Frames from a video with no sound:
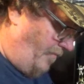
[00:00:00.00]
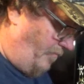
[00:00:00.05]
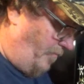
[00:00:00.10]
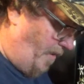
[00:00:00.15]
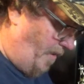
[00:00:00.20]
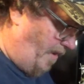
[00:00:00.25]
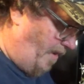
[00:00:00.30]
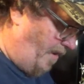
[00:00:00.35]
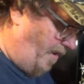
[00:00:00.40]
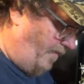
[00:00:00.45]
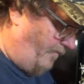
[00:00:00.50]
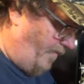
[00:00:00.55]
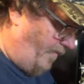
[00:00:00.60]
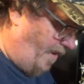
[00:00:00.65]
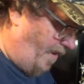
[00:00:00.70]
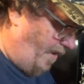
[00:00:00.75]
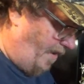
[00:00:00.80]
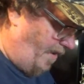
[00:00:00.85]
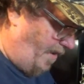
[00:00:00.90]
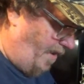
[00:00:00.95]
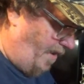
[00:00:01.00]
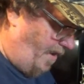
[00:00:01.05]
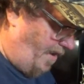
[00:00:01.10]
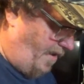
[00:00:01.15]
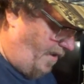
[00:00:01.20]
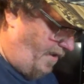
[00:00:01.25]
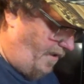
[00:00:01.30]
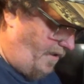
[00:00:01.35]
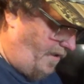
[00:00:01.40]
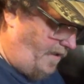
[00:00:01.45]
pinette valley.
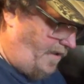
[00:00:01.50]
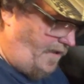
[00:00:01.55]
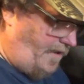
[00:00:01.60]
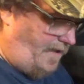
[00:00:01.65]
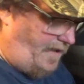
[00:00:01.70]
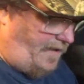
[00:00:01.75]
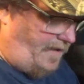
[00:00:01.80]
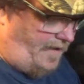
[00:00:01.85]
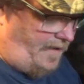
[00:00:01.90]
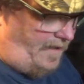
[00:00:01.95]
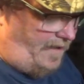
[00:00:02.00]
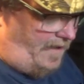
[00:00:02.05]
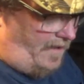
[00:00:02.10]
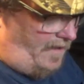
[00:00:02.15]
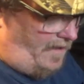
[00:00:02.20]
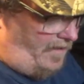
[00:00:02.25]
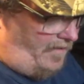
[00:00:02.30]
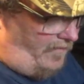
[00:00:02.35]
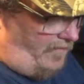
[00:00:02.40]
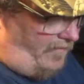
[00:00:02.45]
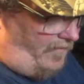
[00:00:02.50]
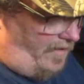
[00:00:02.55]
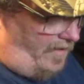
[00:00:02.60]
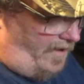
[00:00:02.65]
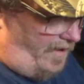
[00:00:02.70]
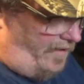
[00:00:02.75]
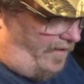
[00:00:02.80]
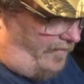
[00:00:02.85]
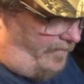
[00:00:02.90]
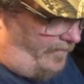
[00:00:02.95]

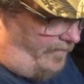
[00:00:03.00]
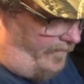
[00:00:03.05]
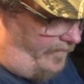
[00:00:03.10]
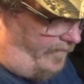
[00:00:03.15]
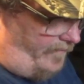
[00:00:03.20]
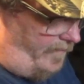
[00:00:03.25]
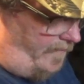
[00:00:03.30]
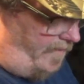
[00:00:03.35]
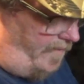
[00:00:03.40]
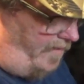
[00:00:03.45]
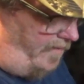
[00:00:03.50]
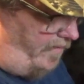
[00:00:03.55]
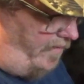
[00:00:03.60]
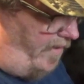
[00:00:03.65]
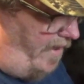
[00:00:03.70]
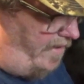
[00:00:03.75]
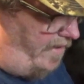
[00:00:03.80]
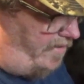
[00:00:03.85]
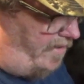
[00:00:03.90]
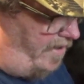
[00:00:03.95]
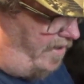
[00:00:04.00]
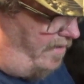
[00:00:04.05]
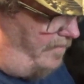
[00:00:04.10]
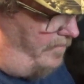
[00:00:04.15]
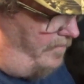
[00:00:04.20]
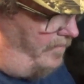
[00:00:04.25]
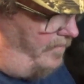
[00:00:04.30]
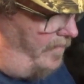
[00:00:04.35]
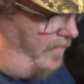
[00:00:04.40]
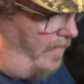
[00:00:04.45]
Wow, done a great job.
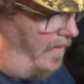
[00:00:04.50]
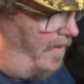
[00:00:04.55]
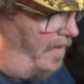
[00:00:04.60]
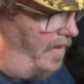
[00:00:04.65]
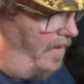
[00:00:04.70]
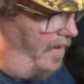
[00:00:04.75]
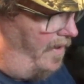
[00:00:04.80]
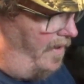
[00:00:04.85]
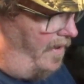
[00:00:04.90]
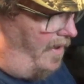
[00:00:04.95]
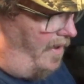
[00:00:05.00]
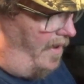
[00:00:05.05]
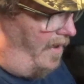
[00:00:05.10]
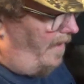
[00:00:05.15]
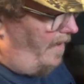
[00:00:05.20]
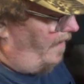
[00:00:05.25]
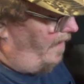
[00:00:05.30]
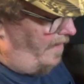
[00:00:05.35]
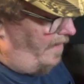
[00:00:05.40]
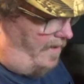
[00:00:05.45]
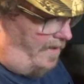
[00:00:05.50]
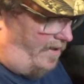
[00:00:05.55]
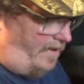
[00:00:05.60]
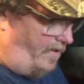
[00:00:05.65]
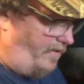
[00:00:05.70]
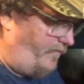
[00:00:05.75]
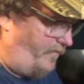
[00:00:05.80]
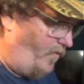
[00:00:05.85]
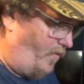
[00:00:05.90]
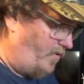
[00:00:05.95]

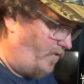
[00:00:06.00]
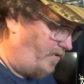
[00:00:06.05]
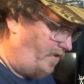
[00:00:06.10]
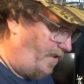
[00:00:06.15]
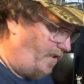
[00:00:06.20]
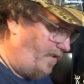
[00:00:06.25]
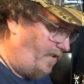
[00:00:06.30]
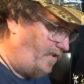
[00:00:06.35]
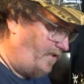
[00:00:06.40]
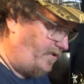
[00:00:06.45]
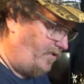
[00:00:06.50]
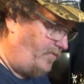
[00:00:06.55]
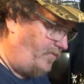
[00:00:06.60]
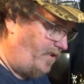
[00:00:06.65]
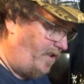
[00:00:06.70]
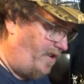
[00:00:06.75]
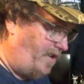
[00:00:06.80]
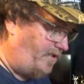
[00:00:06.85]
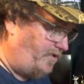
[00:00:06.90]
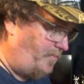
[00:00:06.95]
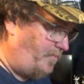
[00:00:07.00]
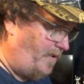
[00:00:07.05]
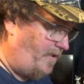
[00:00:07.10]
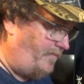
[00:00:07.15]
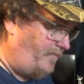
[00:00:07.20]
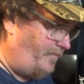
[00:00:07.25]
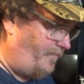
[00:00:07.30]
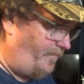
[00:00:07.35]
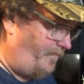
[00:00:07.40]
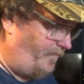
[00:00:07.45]
Unfortunately, this old gun's
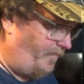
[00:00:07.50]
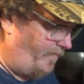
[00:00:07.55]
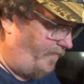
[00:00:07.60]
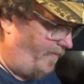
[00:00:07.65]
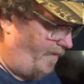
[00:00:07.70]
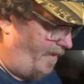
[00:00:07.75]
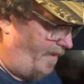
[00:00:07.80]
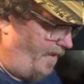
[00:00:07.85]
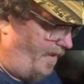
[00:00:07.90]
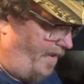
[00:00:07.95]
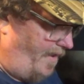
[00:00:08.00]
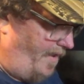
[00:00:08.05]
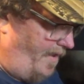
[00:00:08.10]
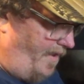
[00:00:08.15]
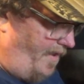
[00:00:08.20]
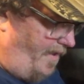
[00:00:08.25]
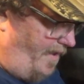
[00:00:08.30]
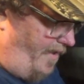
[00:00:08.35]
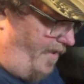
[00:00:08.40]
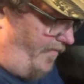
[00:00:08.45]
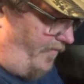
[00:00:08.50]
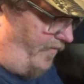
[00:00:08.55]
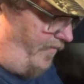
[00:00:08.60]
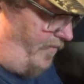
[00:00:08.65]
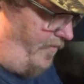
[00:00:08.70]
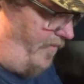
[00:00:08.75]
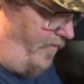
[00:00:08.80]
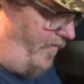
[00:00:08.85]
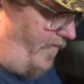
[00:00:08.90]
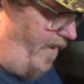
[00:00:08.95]
been
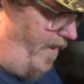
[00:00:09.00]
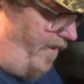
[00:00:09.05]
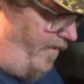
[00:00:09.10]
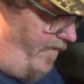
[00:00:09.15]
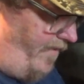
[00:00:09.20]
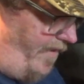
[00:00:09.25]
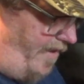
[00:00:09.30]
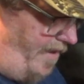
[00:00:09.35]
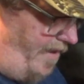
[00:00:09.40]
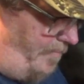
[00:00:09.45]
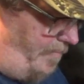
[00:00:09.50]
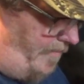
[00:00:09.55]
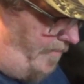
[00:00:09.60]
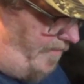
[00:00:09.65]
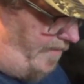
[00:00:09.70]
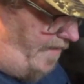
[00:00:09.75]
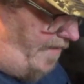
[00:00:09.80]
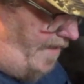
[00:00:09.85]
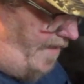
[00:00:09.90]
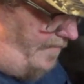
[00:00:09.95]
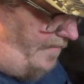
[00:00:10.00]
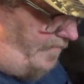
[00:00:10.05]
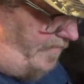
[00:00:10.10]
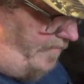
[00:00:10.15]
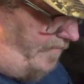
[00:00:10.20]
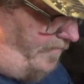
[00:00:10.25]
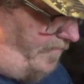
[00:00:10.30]
through the ringer a couple of times, it